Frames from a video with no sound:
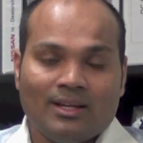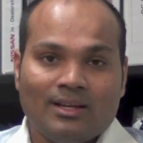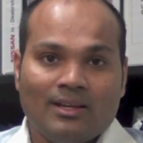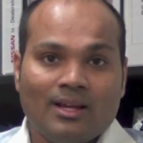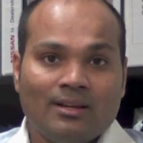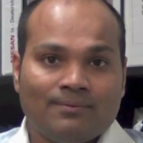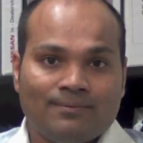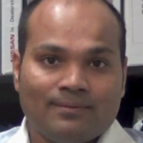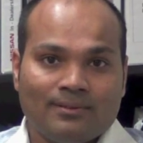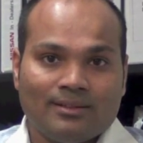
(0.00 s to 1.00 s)
none
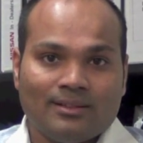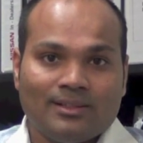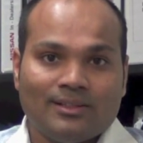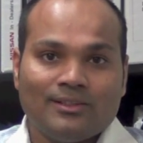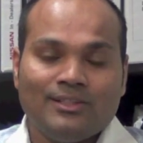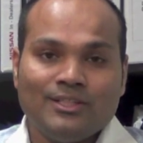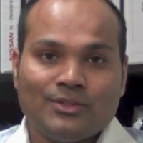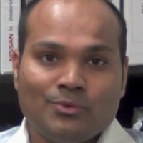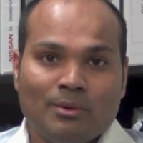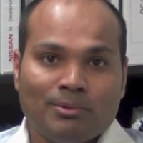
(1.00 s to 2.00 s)
of these
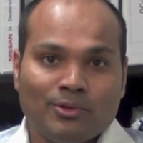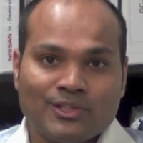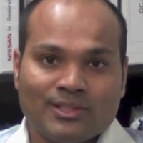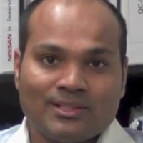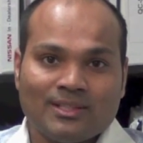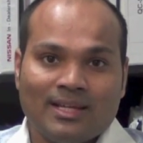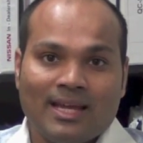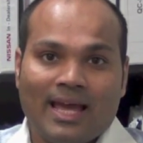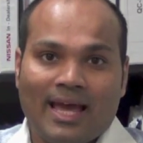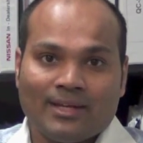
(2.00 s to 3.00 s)
two approaches
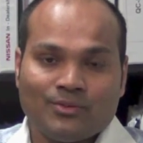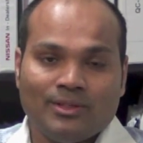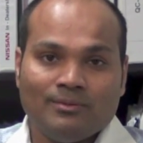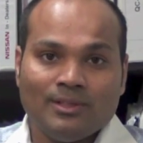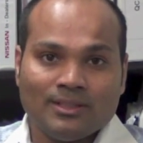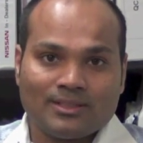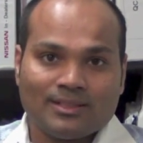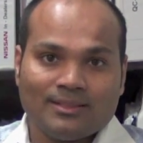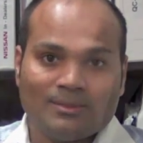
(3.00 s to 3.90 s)
actually works.